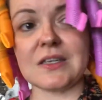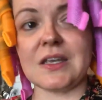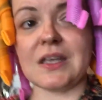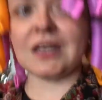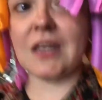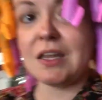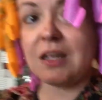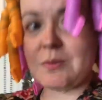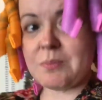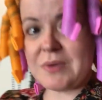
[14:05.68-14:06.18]

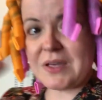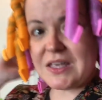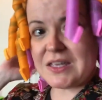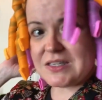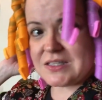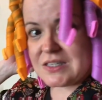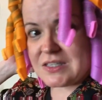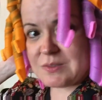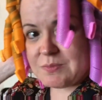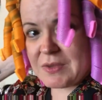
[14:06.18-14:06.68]
any
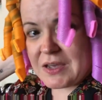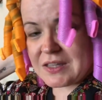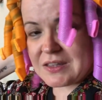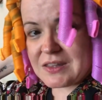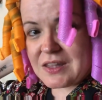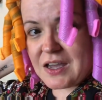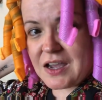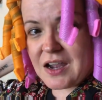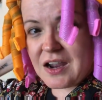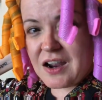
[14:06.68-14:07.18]
pieces back
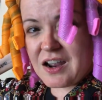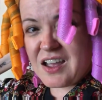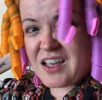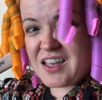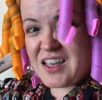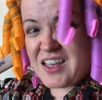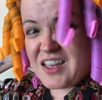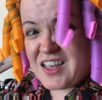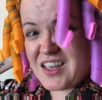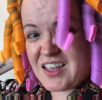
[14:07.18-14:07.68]
there.
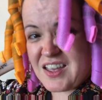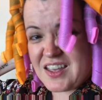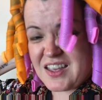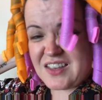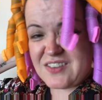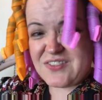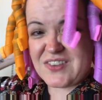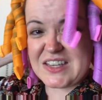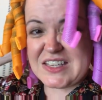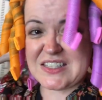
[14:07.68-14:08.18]

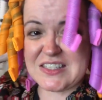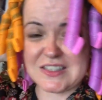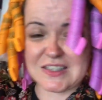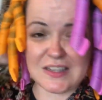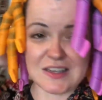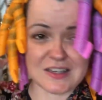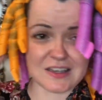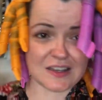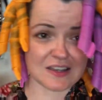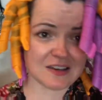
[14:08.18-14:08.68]
If I
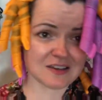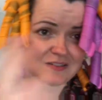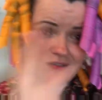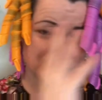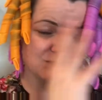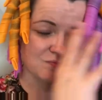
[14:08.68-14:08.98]
did,